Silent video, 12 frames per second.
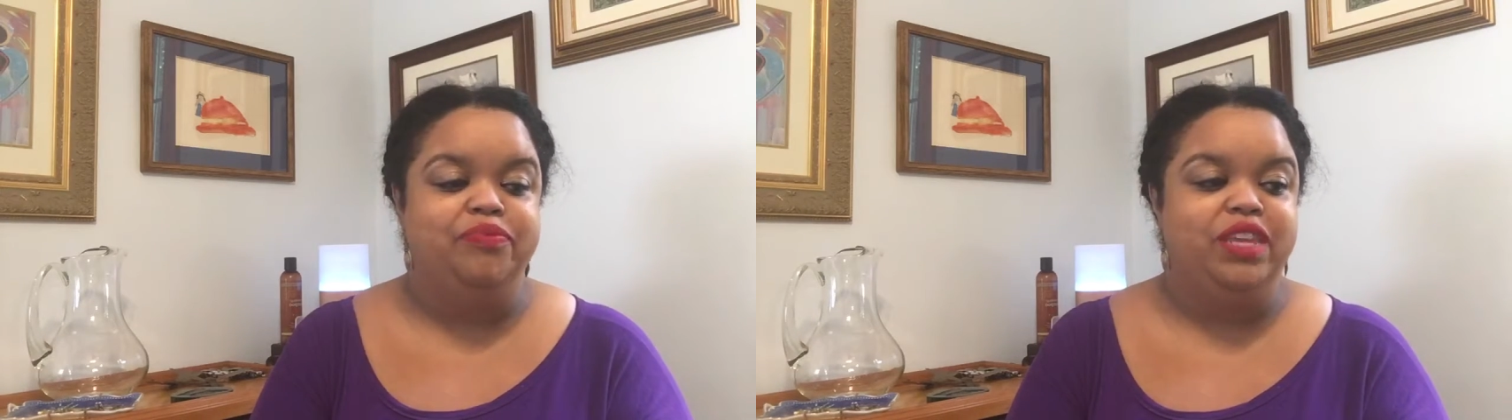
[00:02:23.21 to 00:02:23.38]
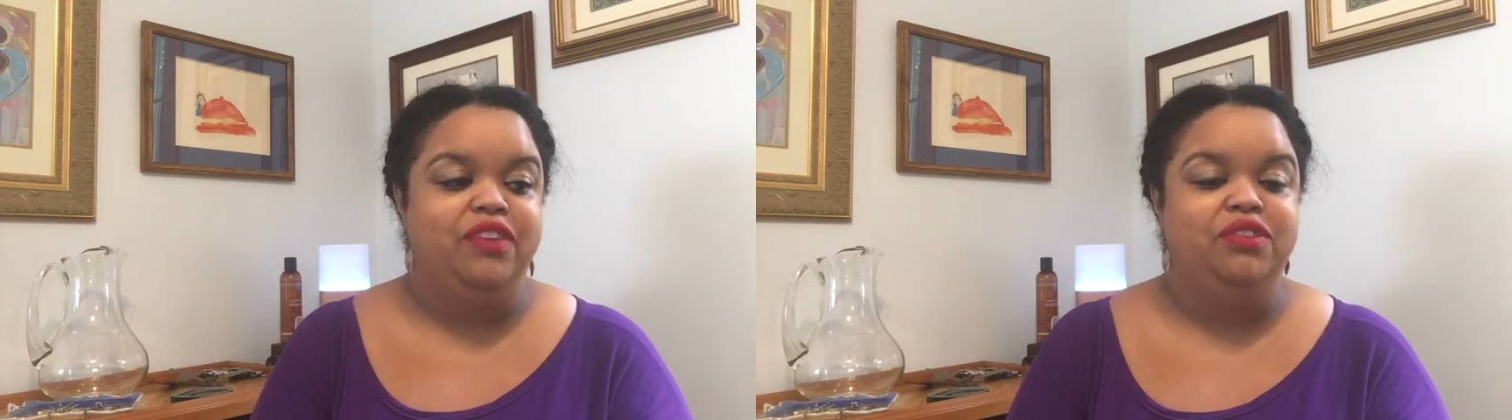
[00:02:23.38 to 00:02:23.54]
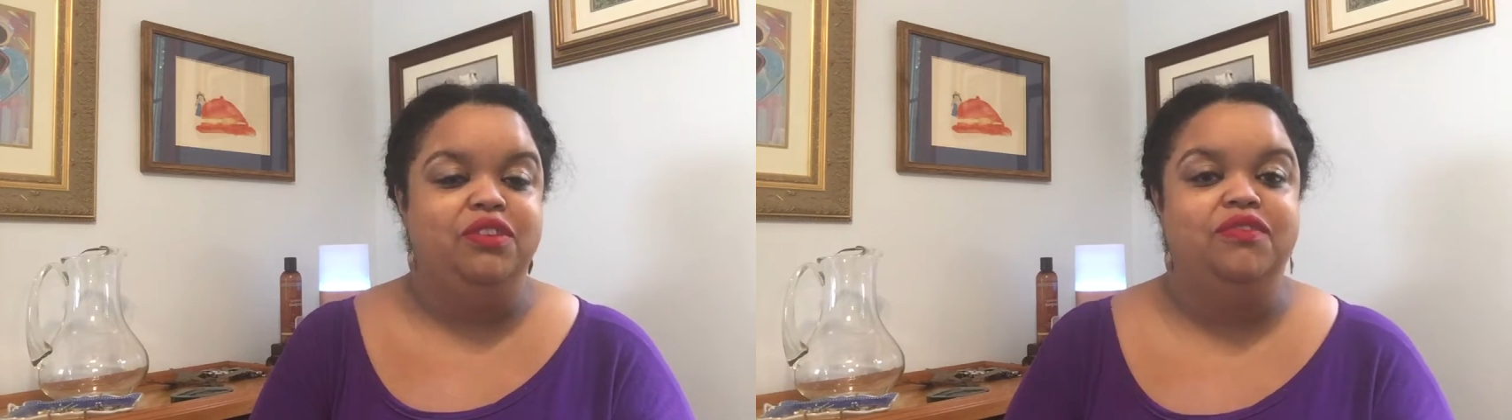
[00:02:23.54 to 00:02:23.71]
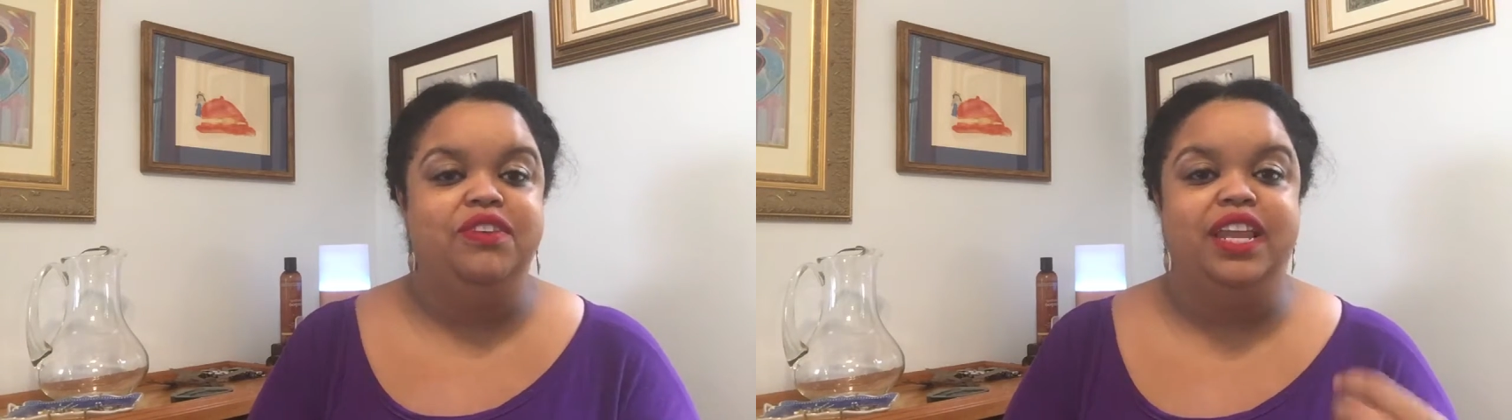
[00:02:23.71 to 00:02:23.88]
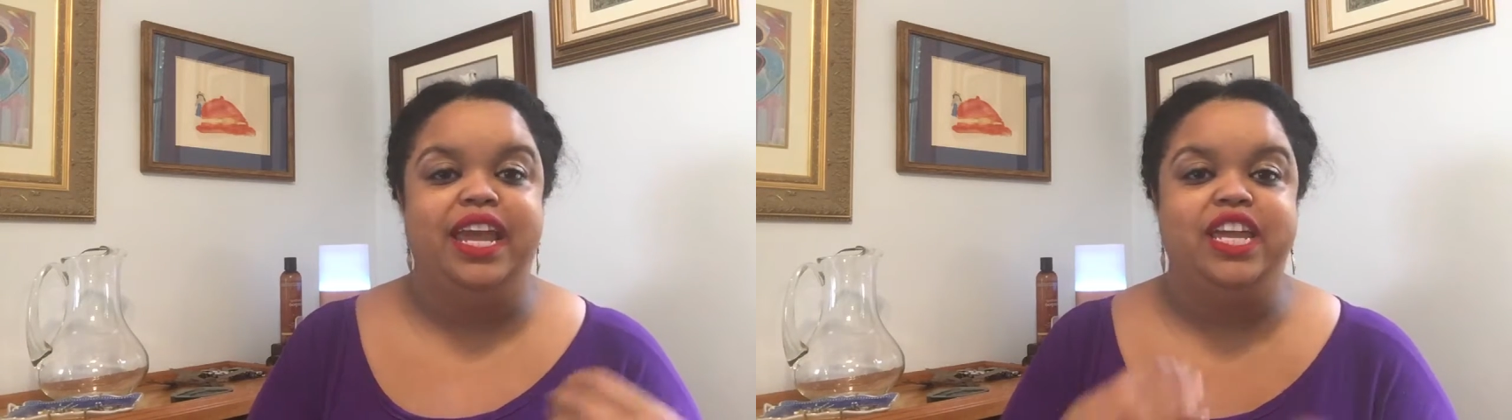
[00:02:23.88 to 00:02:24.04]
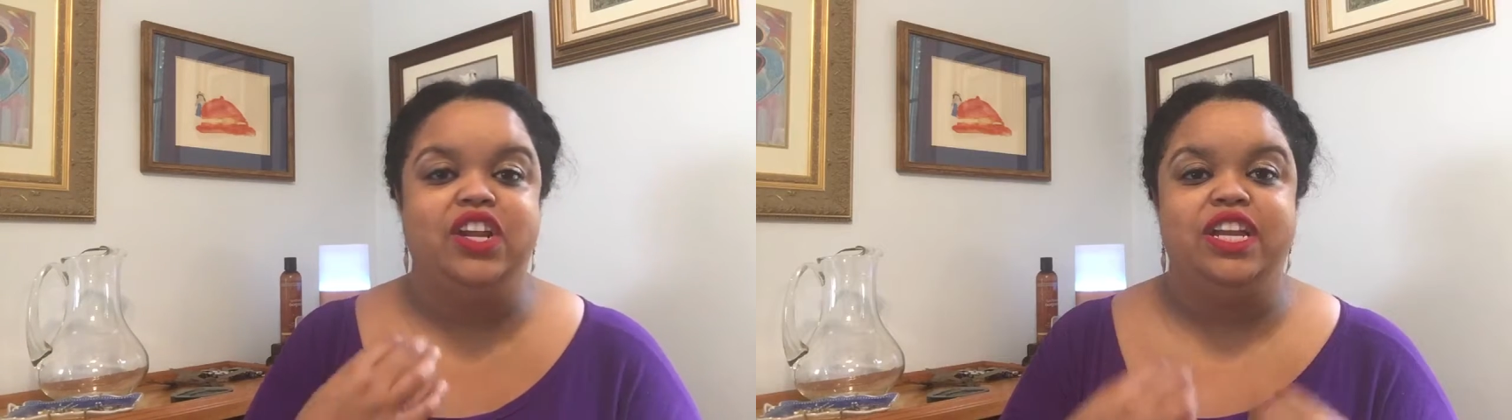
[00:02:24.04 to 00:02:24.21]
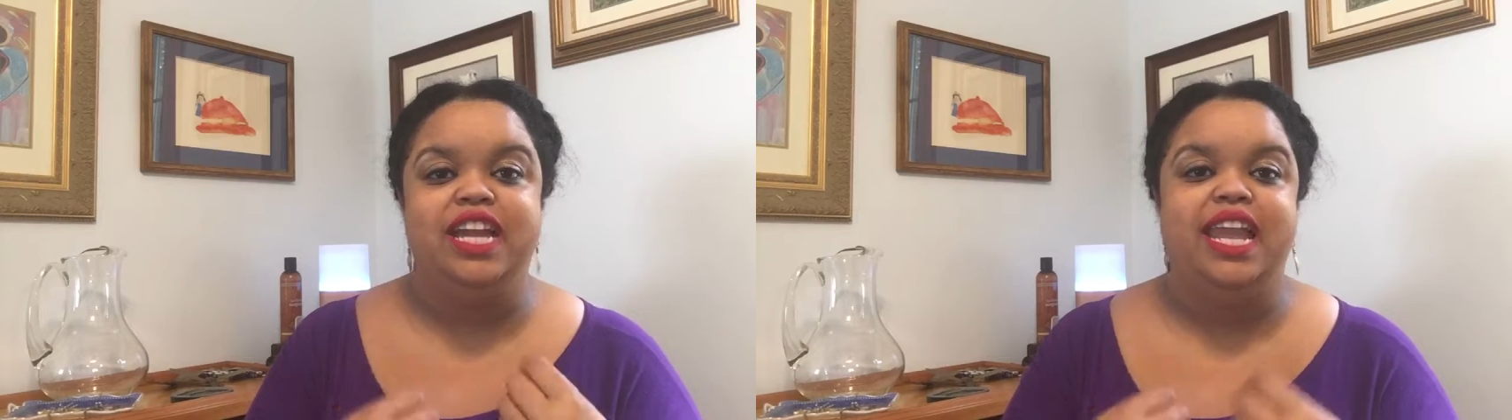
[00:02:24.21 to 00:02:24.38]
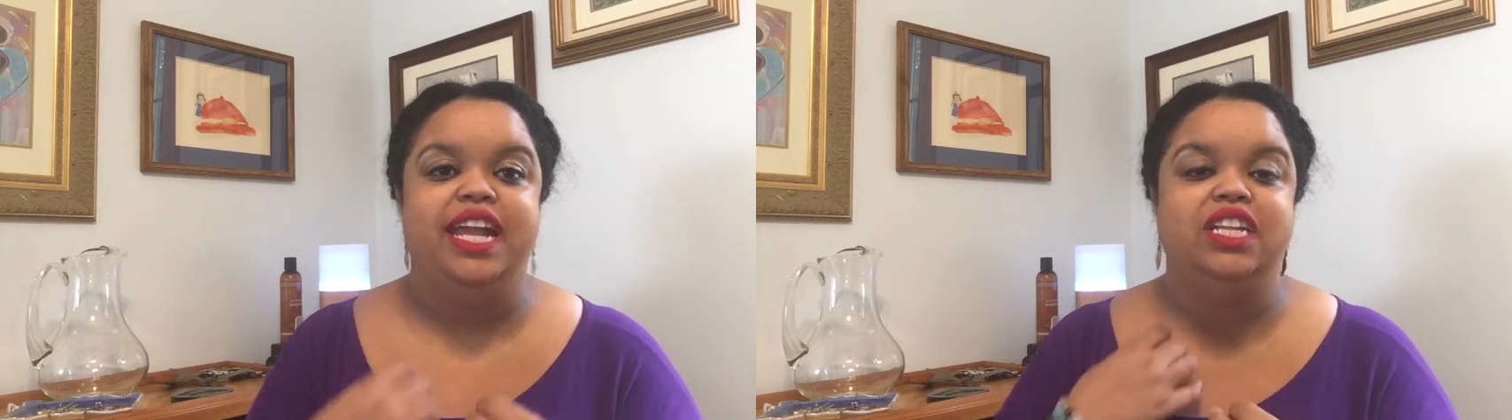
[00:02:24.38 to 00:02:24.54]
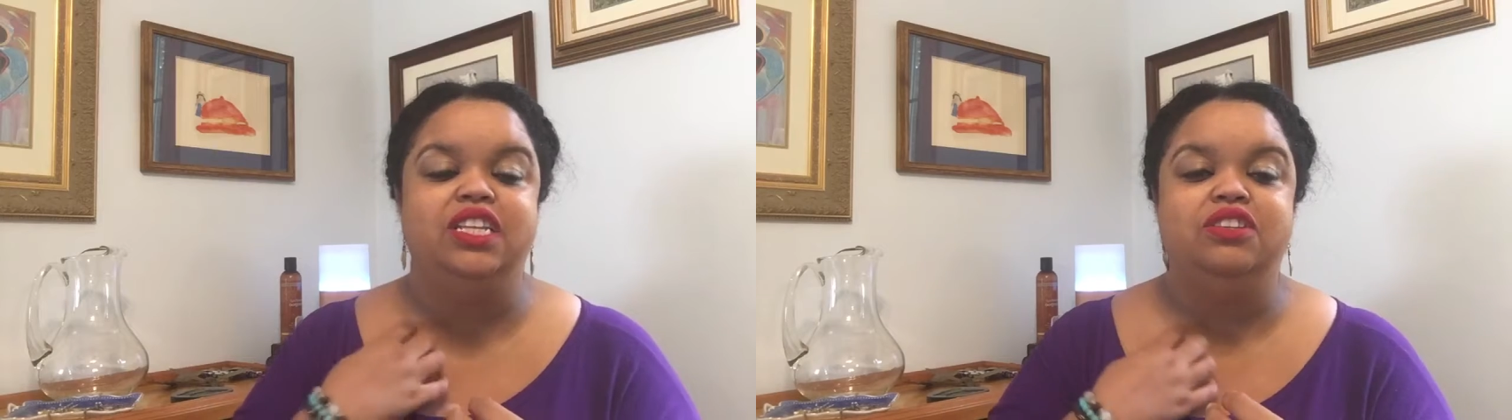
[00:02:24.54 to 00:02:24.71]
if you feel like you're
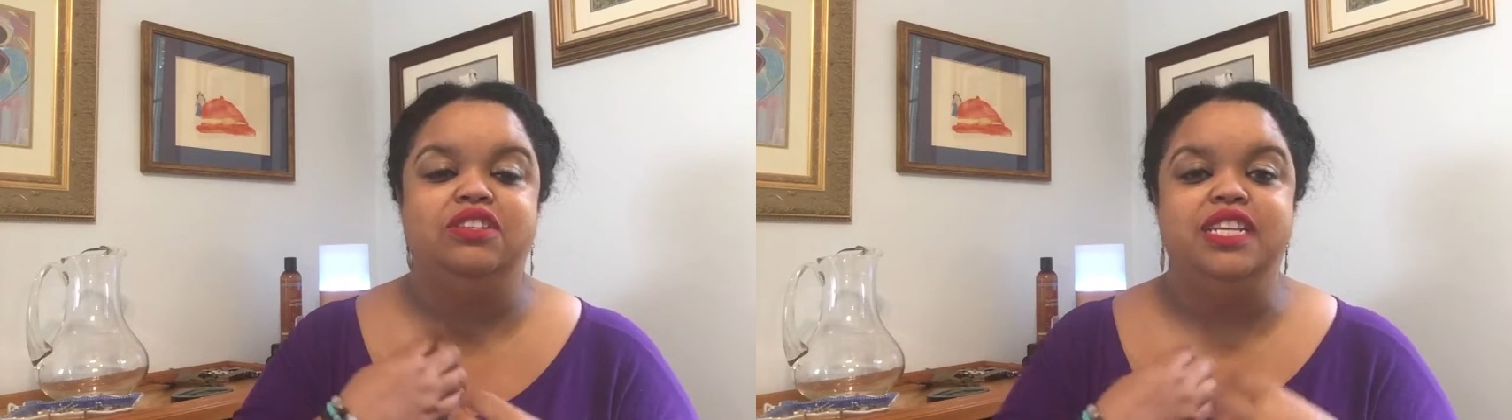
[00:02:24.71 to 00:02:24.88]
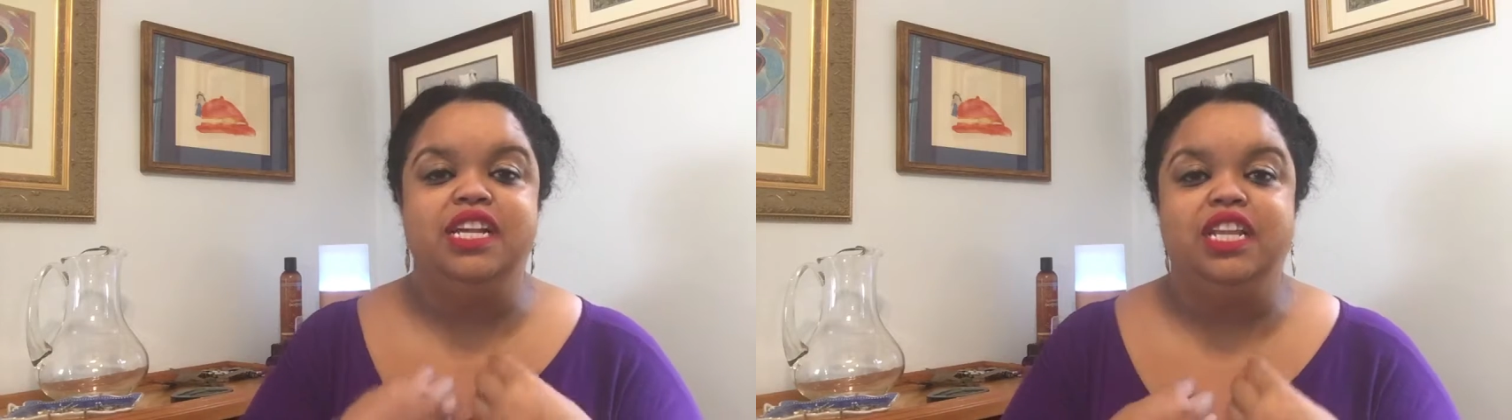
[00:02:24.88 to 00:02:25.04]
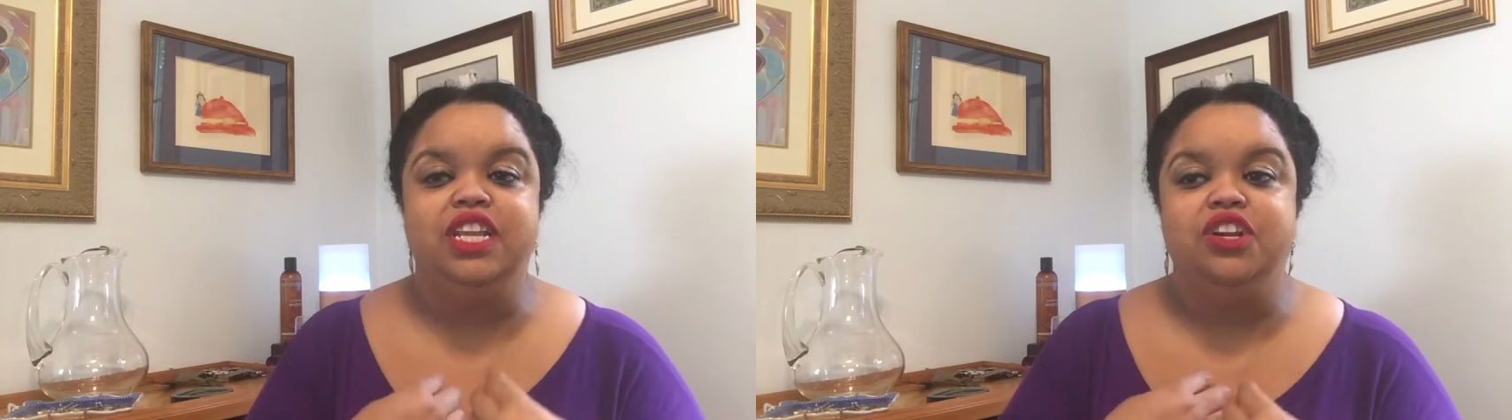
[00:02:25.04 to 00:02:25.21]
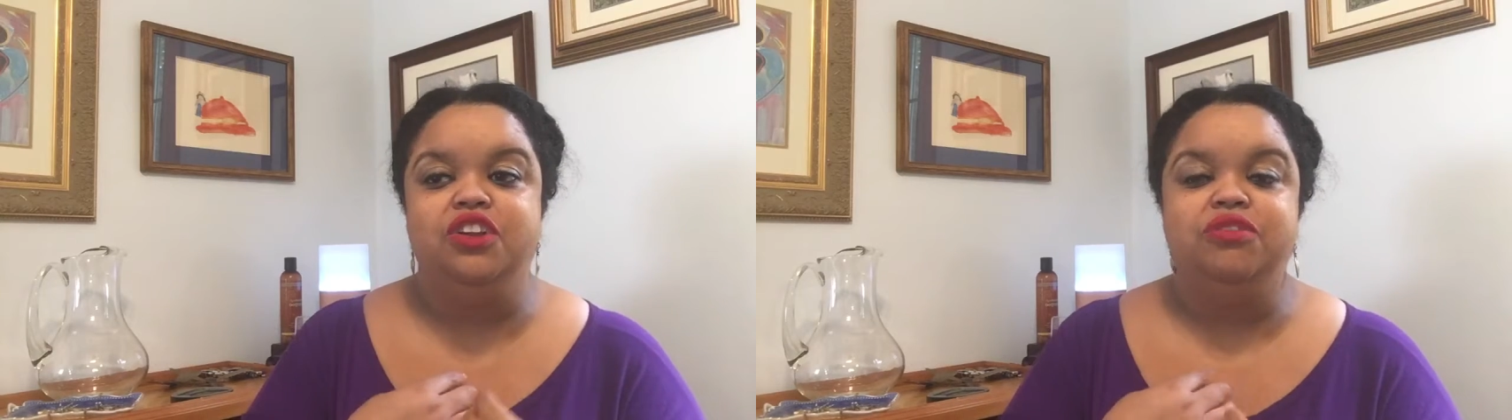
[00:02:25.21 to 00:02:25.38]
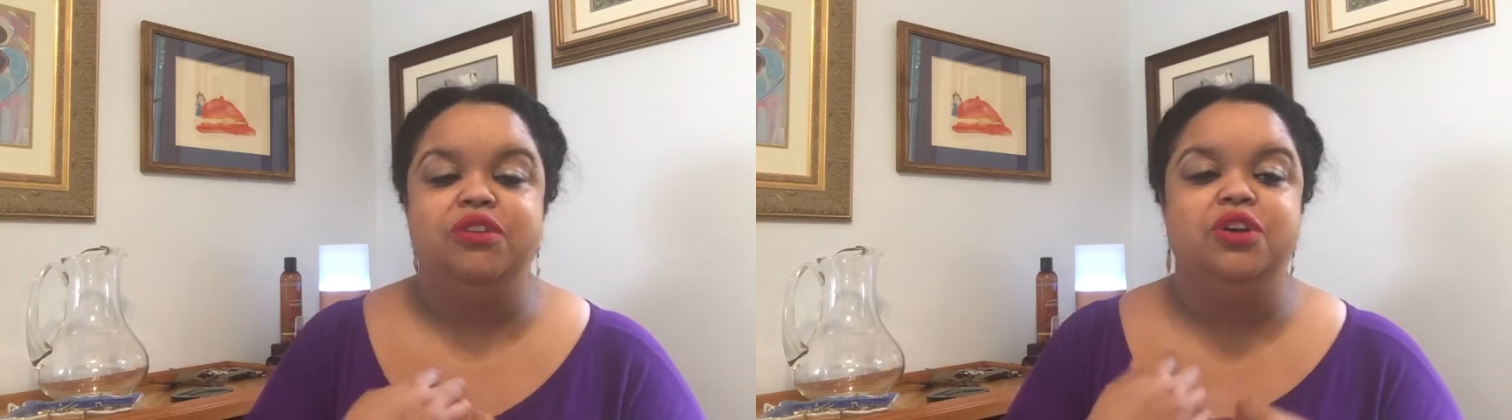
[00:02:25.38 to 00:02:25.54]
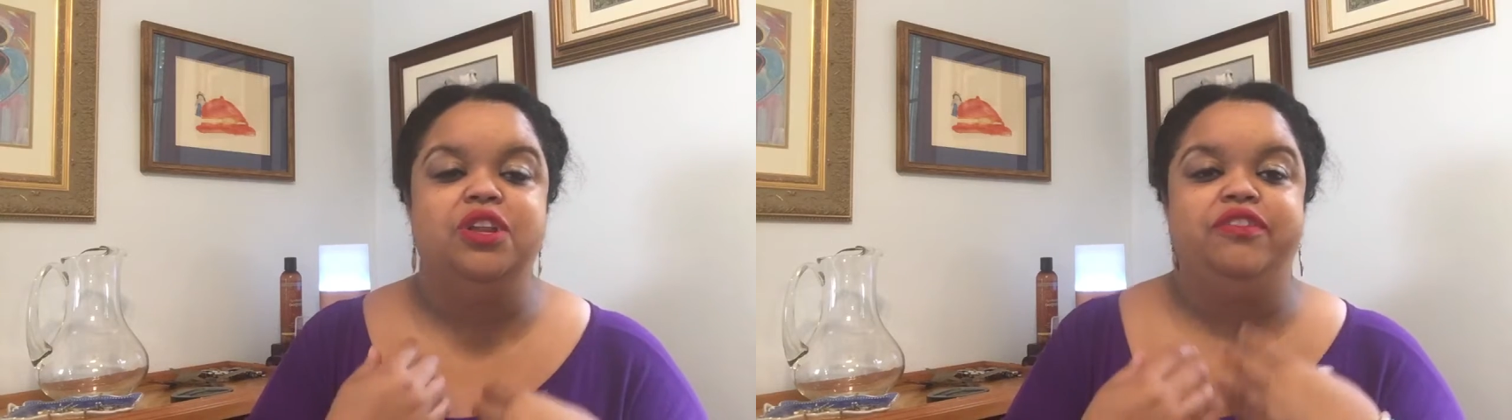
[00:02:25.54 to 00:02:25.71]
getting a little tickle in your throat,